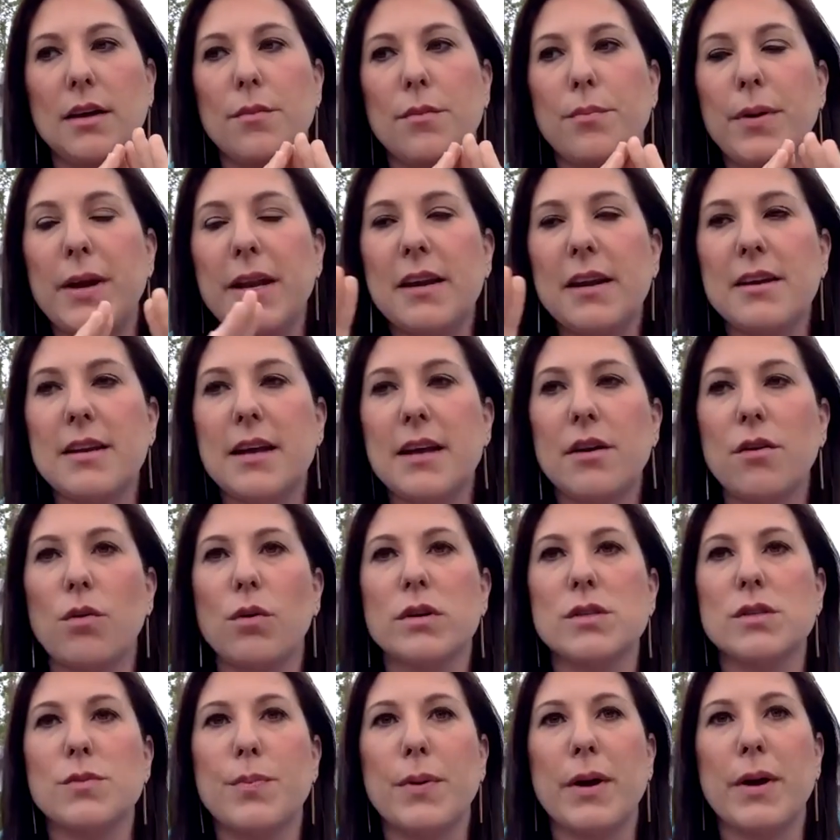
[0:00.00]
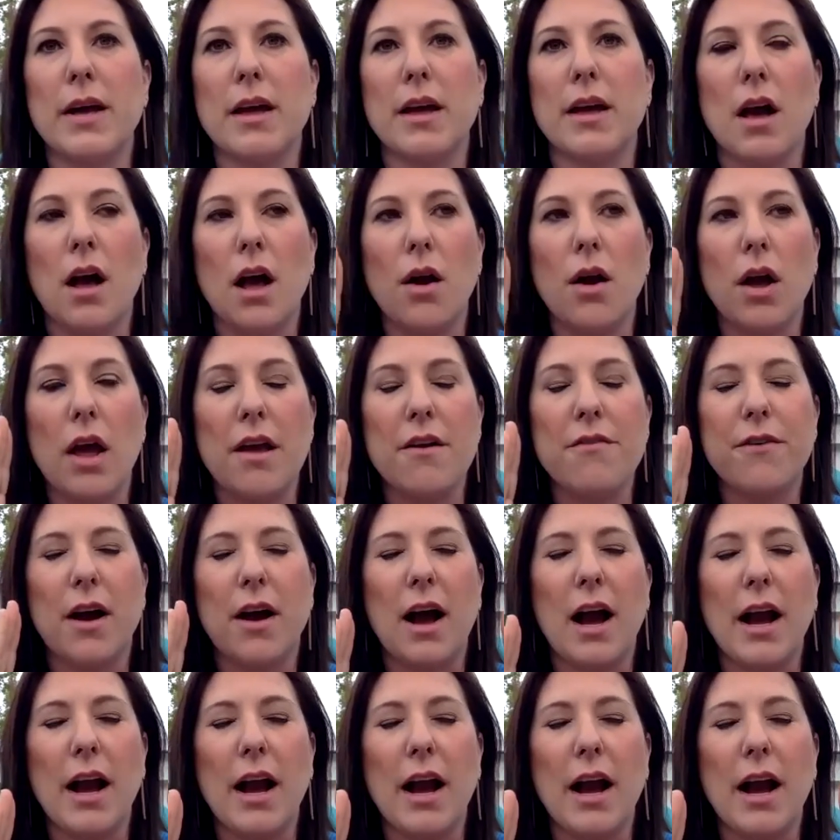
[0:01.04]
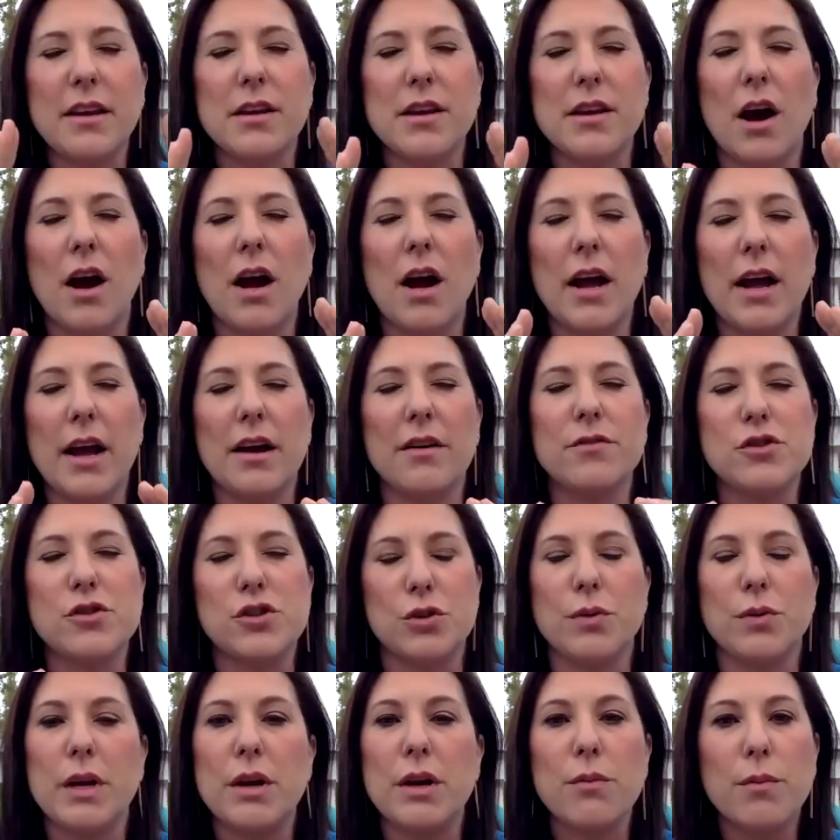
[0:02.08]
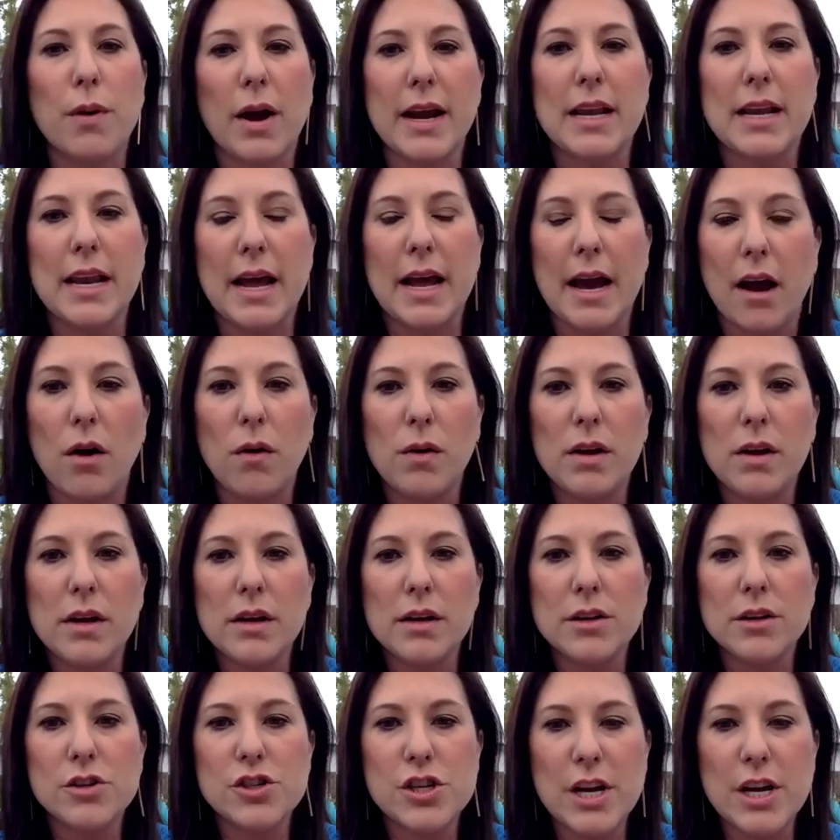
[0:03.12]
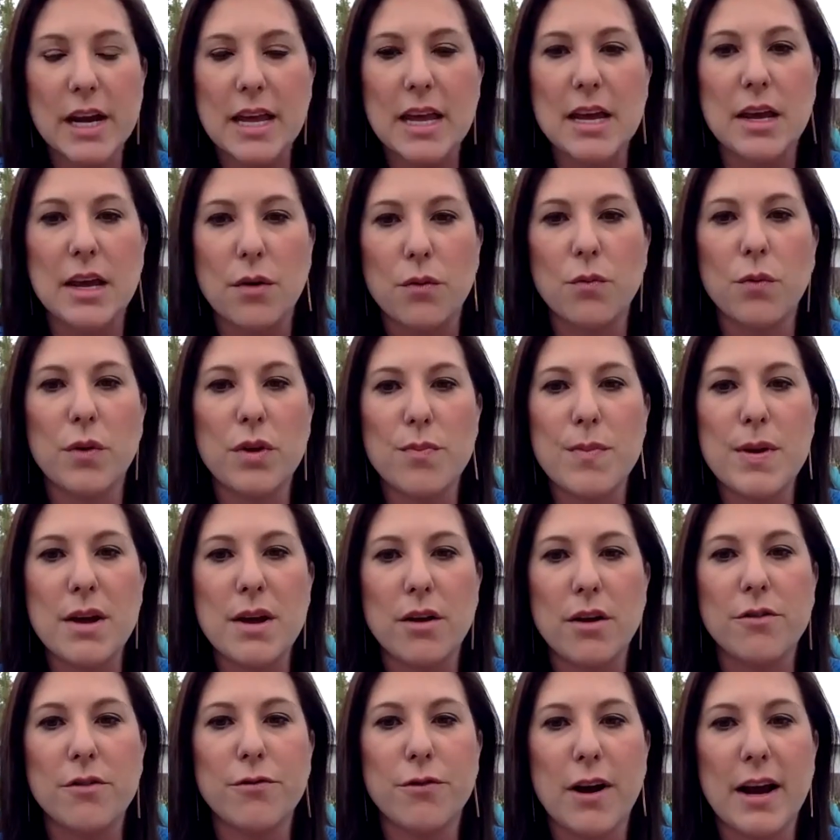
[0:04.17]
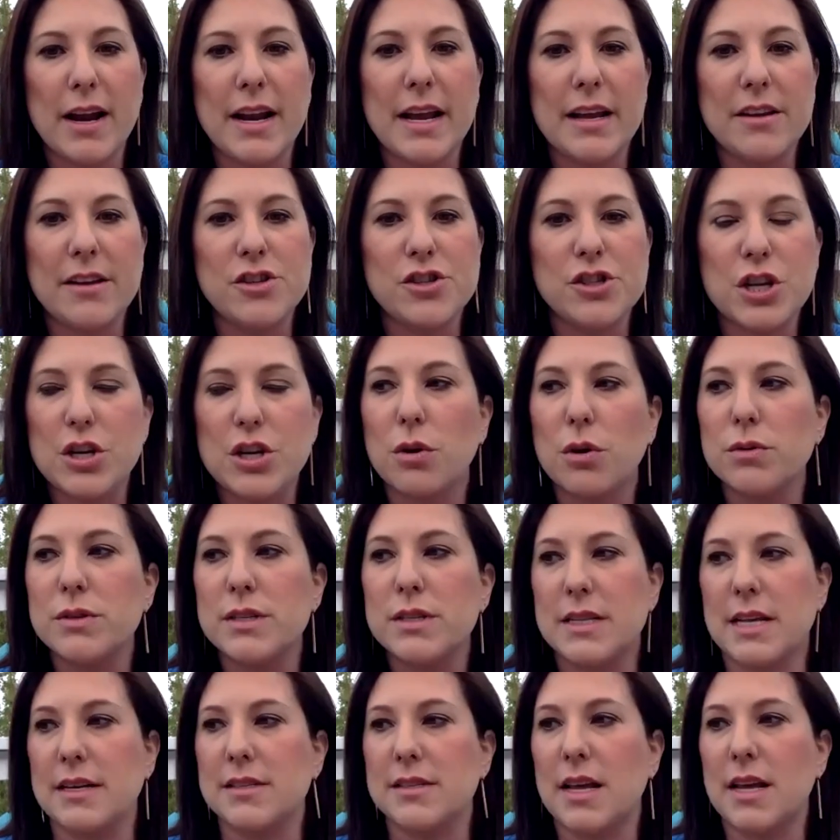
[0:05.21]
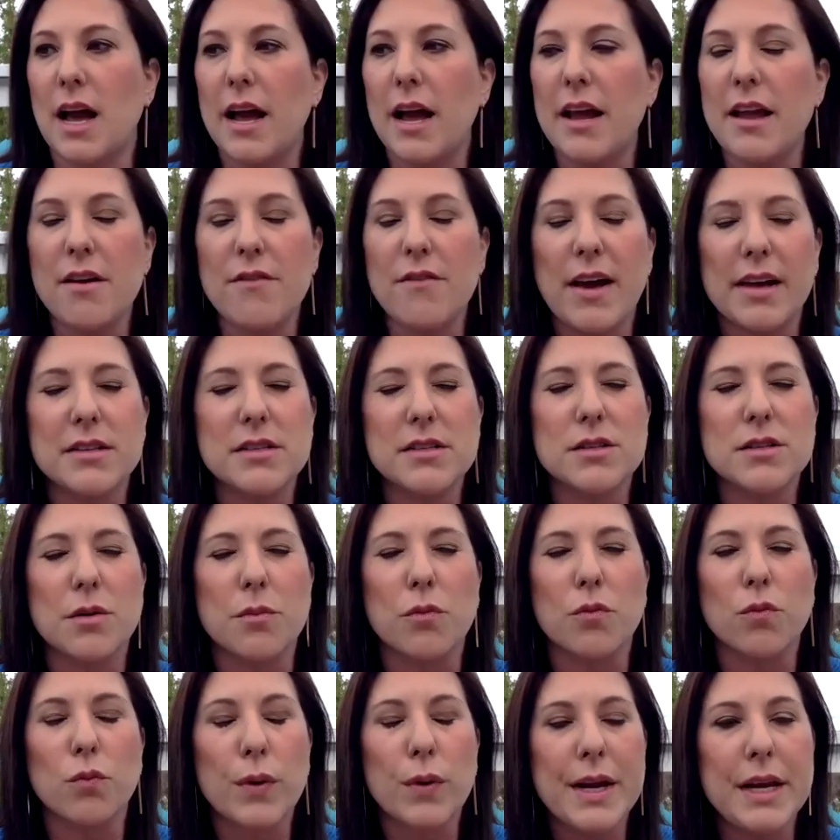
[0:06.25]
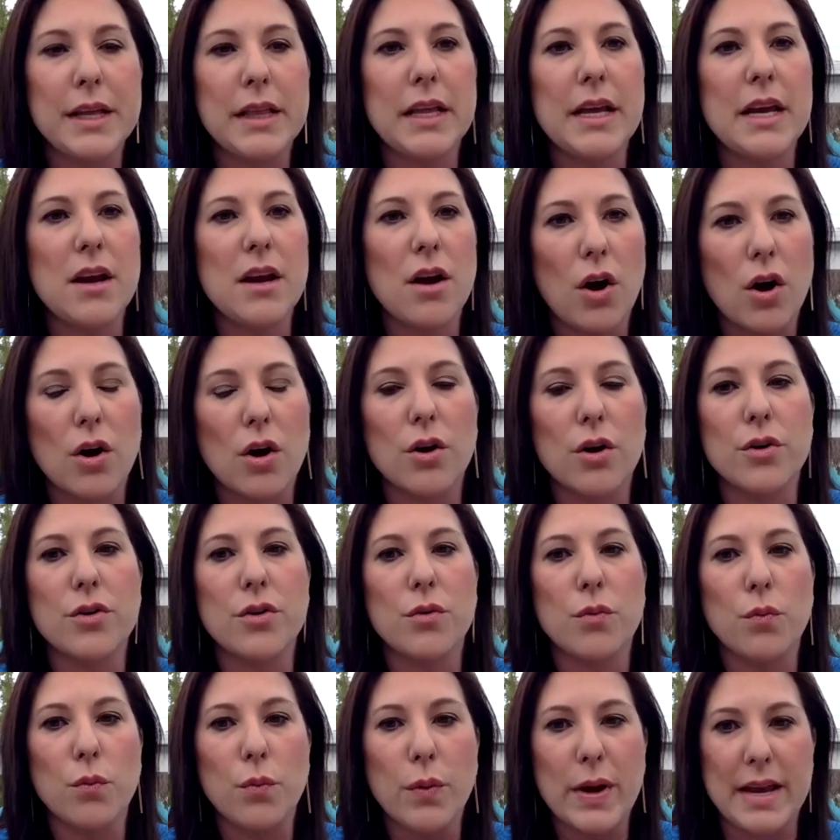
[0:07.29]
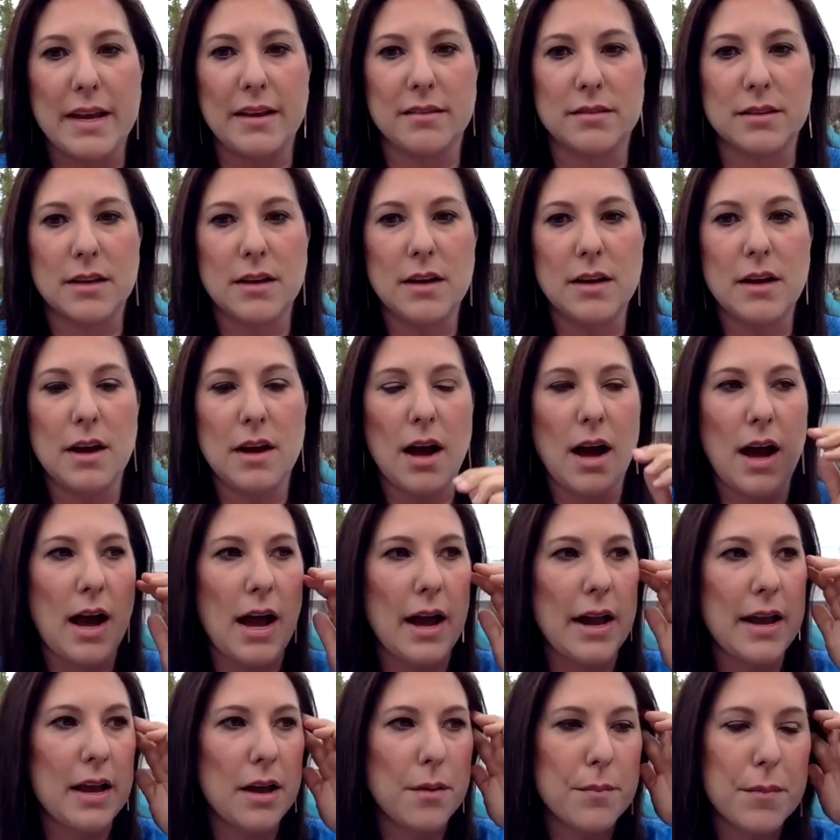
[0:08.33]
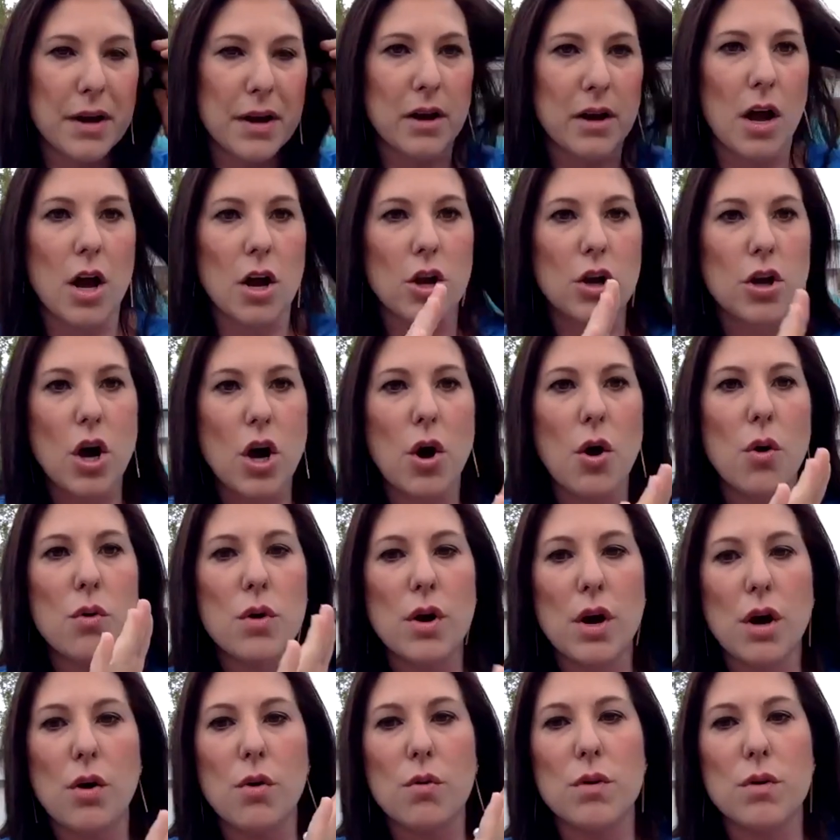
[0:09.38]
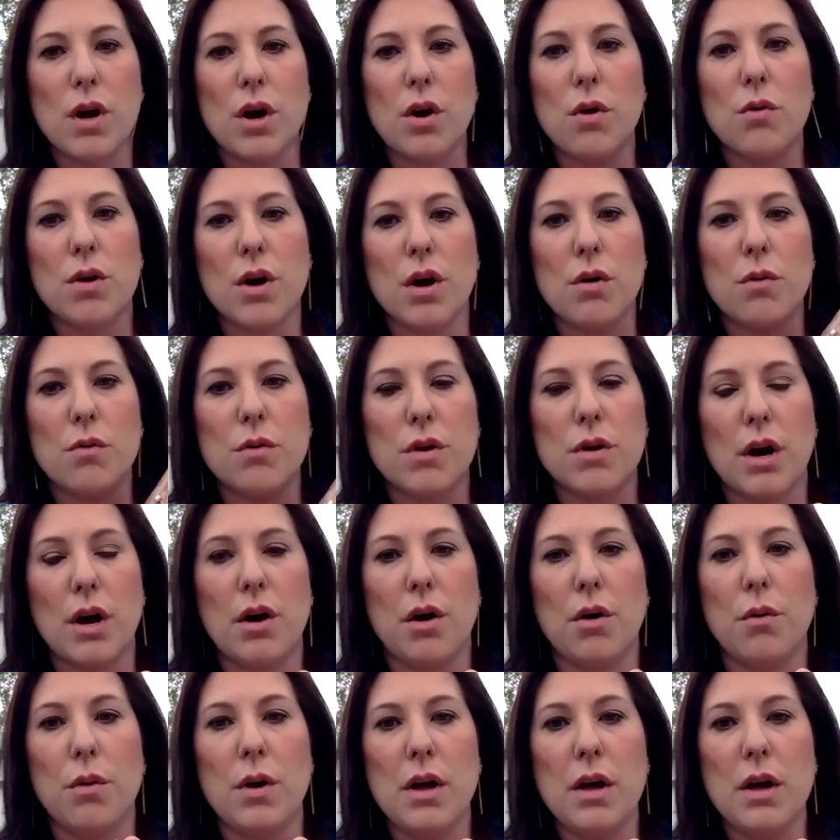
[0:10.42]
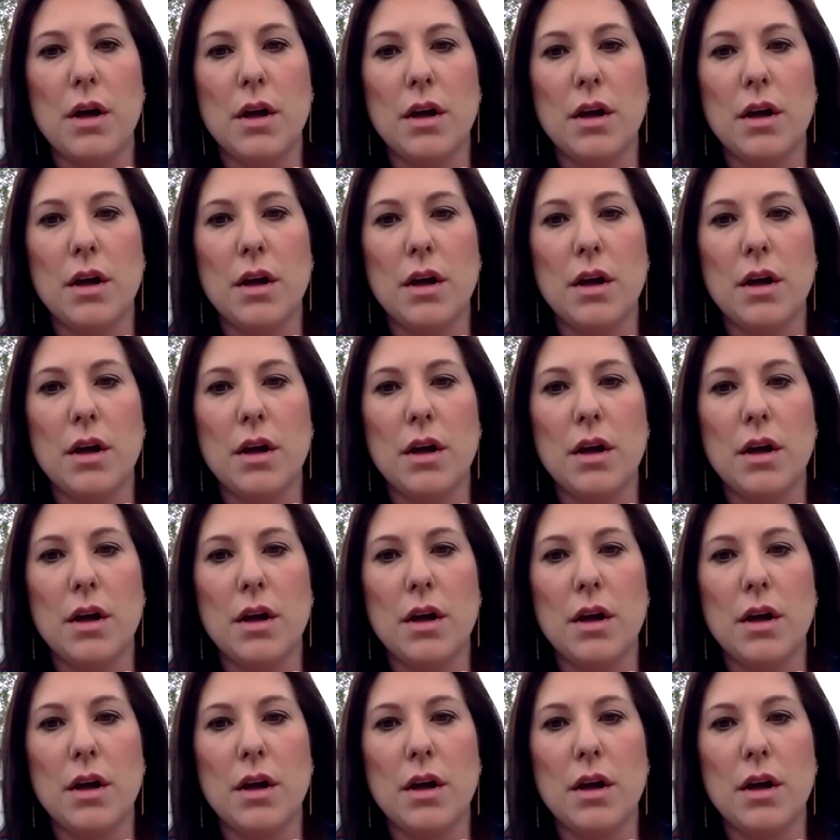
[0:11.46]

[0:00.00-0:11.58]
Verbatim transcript: beat a dead horse, but uh, if I did not have Judy right now checking in with me on Friday, she knows this. I have had some really hard weeks. I am a, a go, go, go, go, go.